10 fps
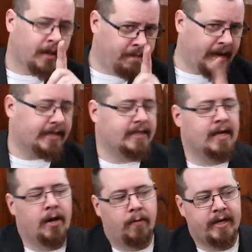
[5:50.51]
But
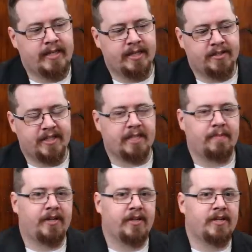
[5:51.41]
what is interesting,
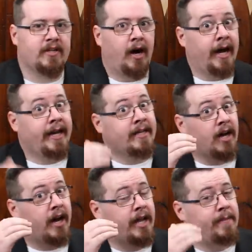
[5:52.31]
because iron has
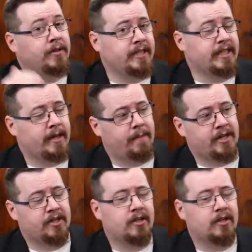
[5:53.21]
a higher melting temperature,